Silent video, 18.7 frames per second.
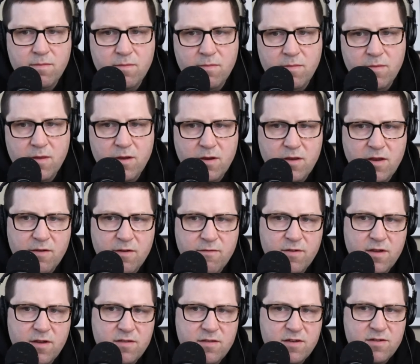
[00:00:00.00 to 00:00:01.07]
No,
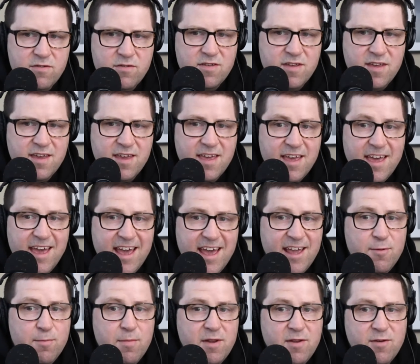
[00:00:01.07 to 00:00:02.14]
definitely. It's interesting. And
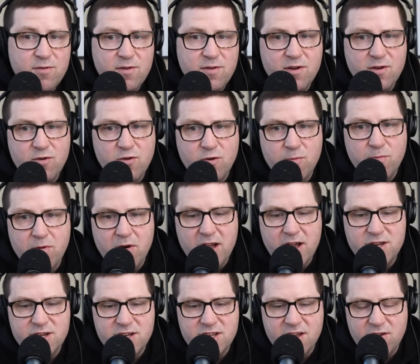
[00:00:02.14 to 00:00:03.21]
you've been doing a cool
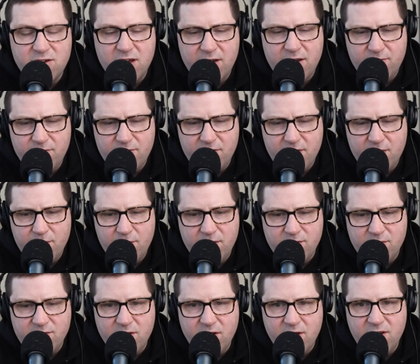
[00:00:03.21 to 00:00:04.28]
project. I forget when you
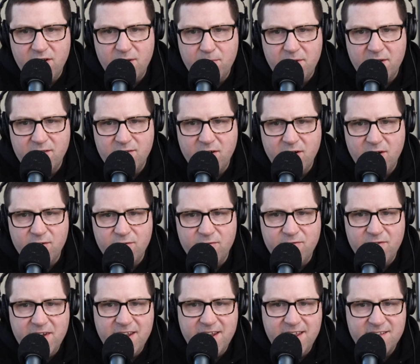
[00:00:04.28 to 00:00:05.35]
started, but it's called
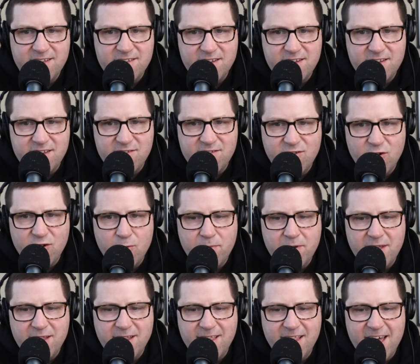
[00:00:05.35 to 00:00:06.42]
Phoenix, a
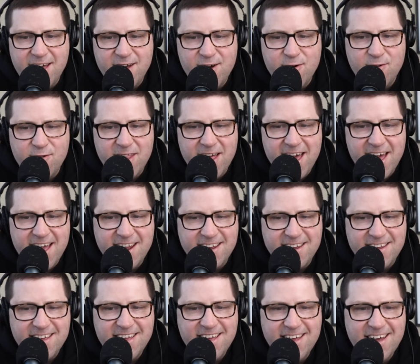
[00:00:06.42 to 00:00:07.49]
dystopian Legoland.
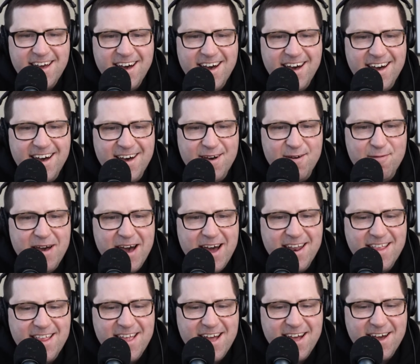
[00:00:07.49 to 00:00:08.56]
How
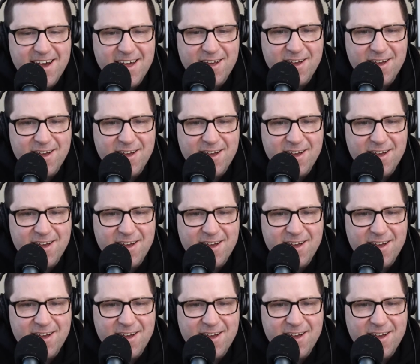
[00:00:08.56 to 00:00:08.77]
did that kind of